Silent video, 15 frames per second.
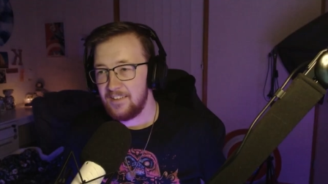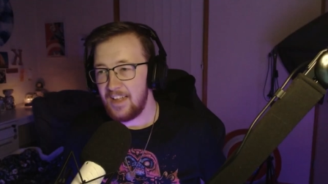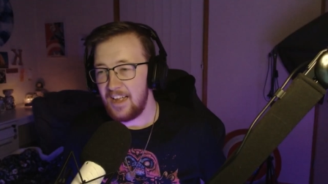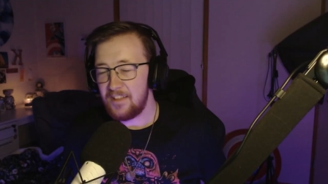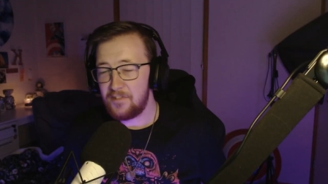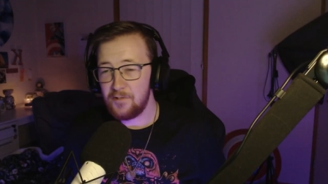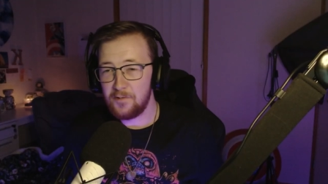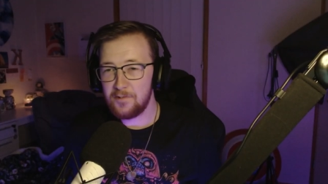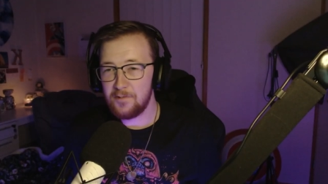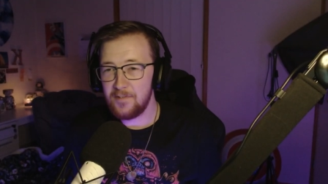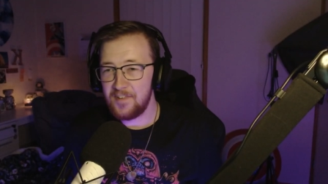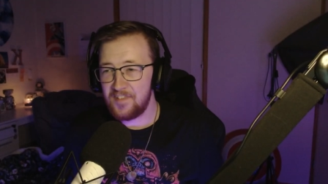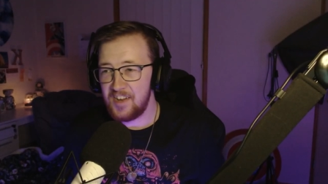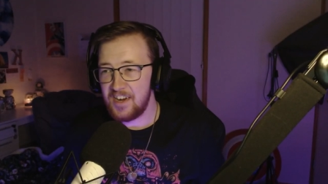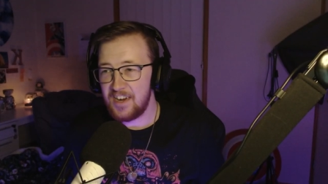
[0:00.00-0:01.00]
That daughter
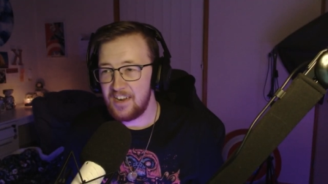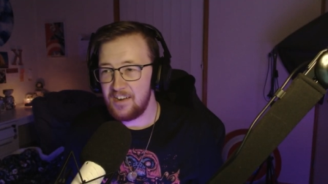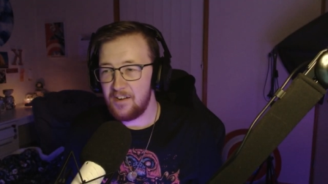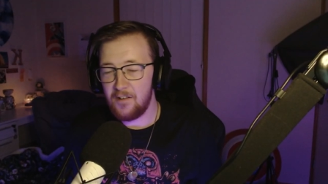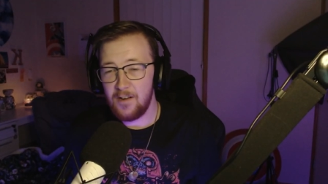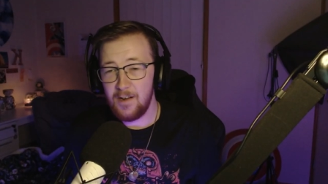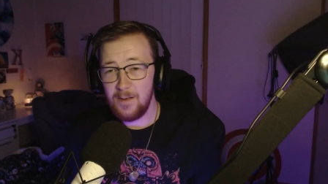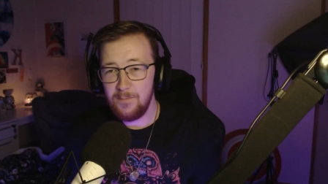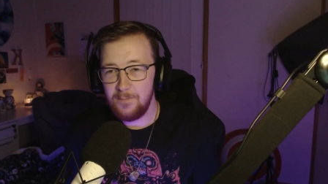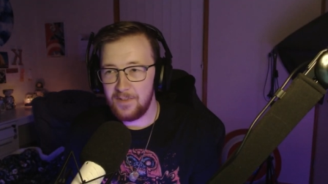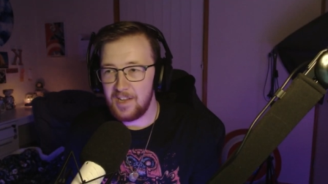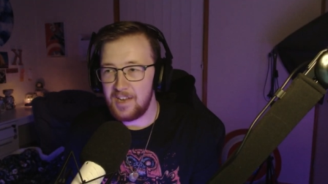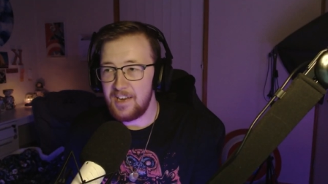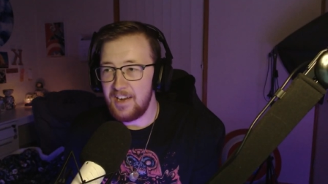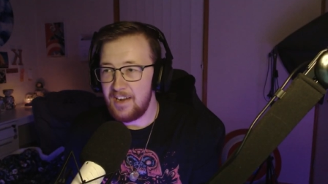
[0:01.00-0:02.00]
is thinking, I'm
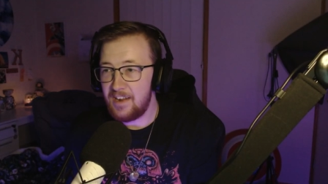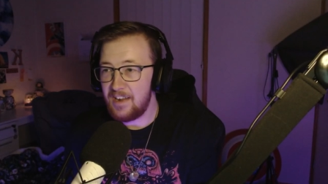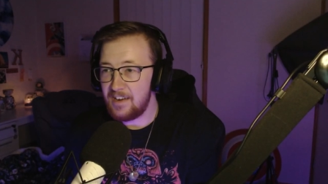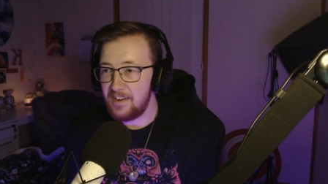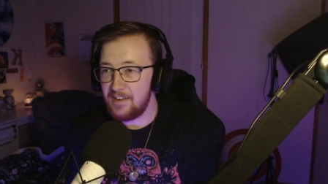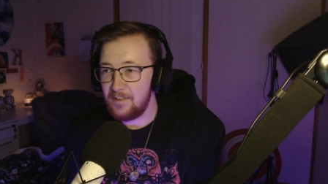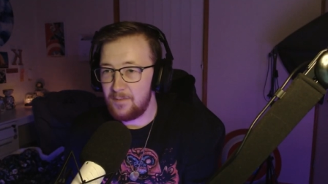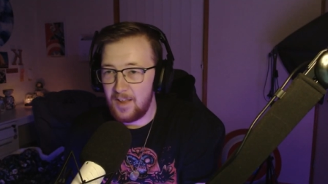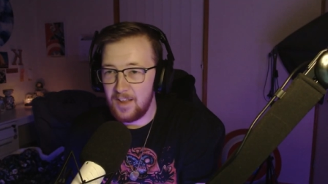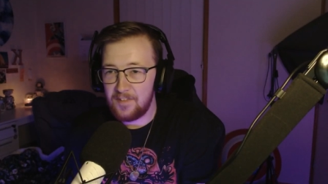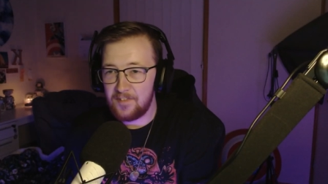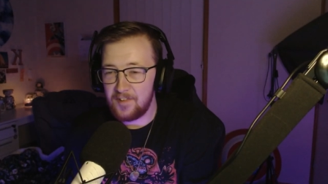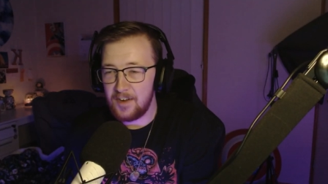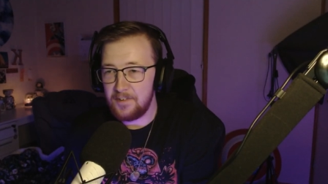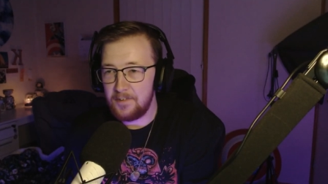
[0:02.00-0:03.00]
bloody gonna get
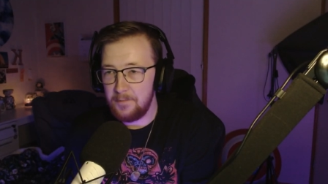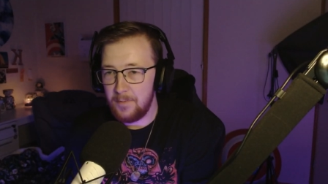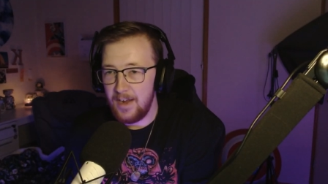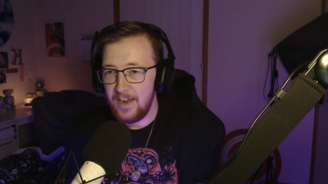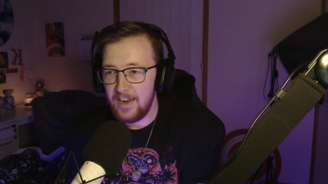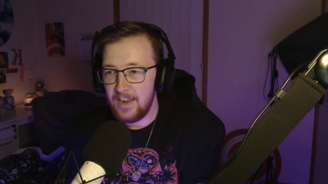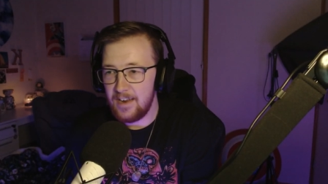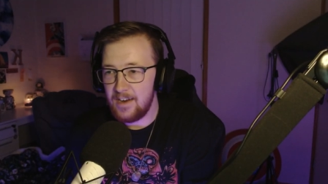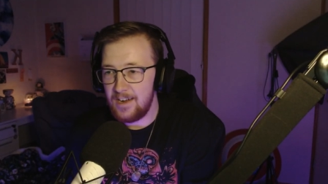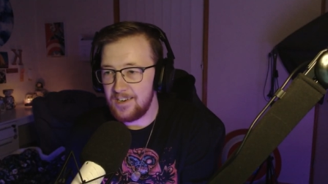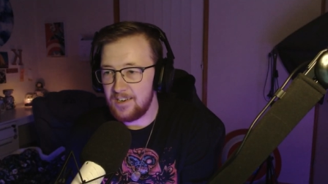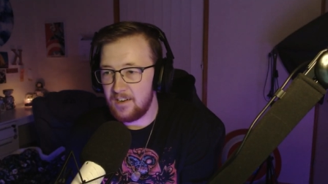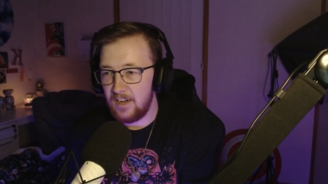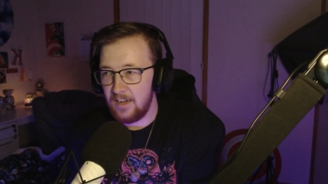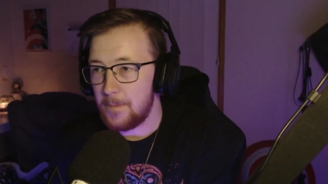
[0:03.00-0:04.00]
sucked away again,
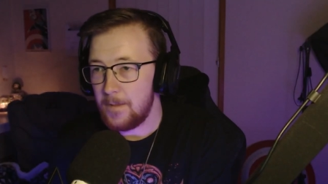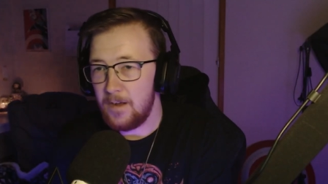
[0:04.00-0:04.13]
aren't I?